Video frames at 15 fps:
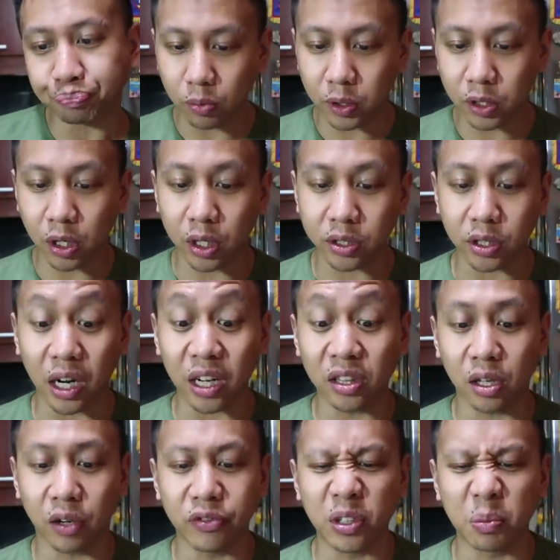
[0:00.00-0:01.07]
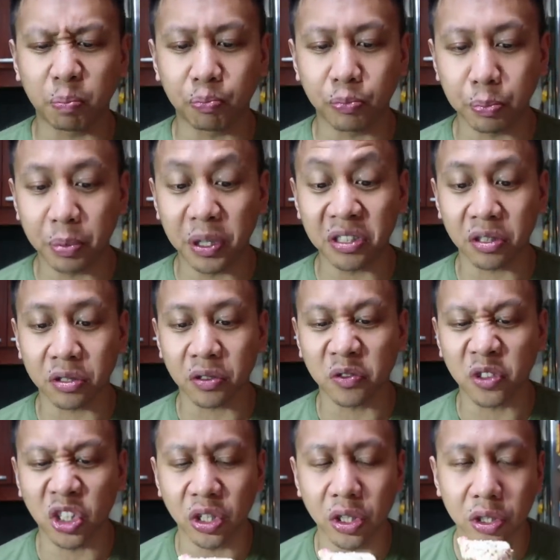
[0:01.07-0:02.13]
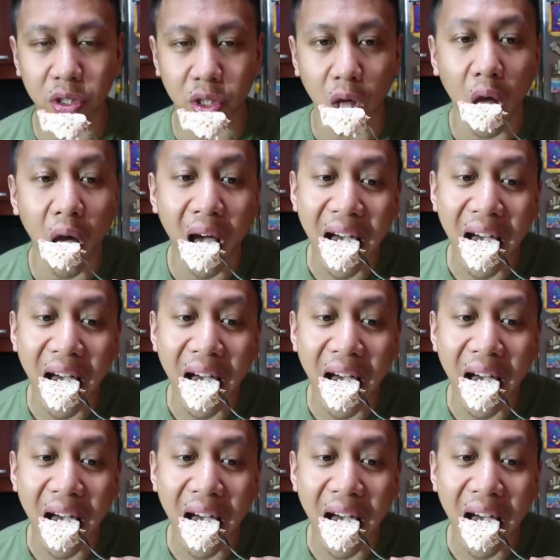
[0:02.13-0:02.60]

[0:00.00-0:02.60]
Oh my gosh, I love the pieces of cheese.